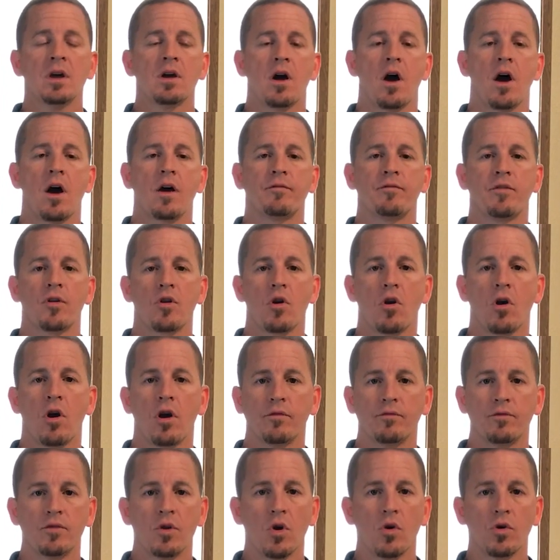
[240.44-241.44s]
If they're
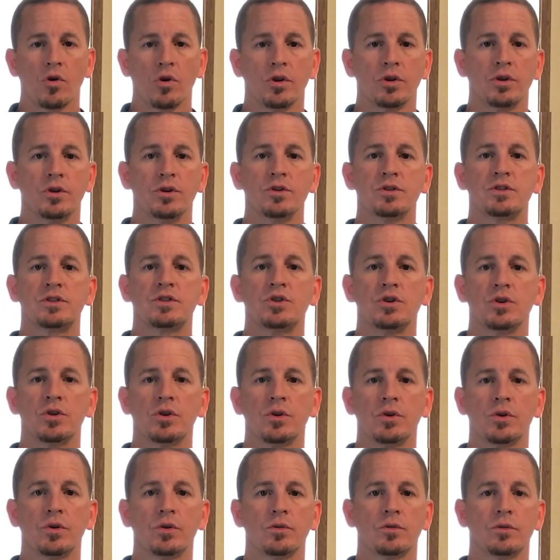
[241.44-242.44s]
of no good use to
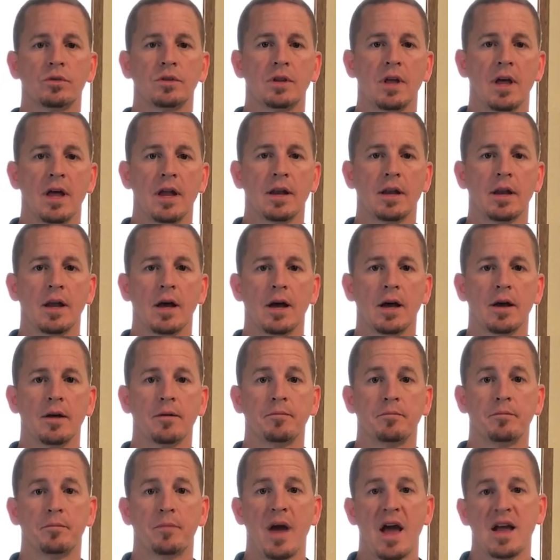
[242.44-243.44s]
you, then
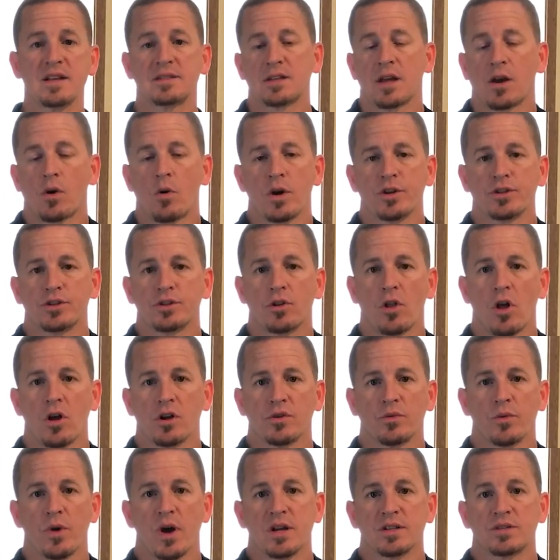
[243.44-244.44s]
pass that question along
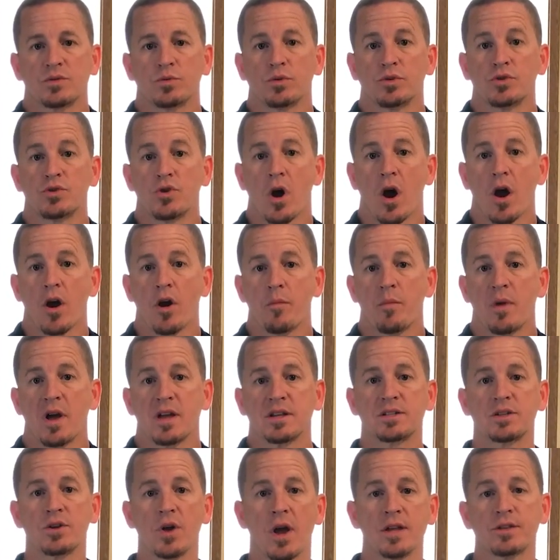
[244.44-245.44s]
to us. We'll try our
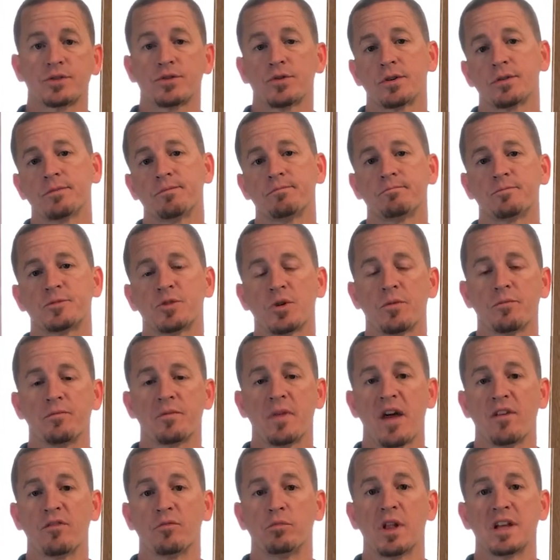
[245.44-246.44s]
best to answer it. So
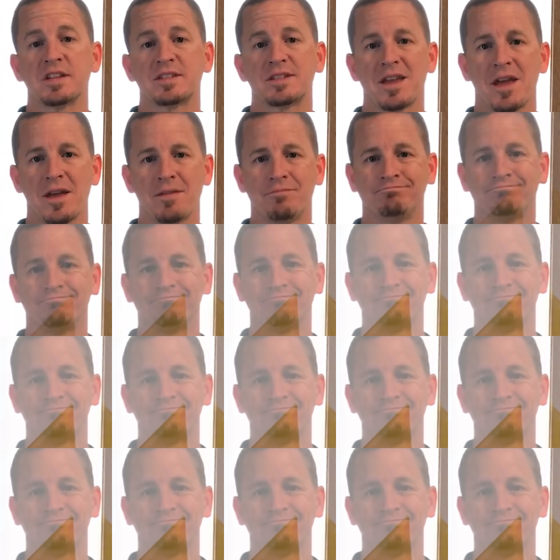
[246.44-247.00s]
have a blessed day.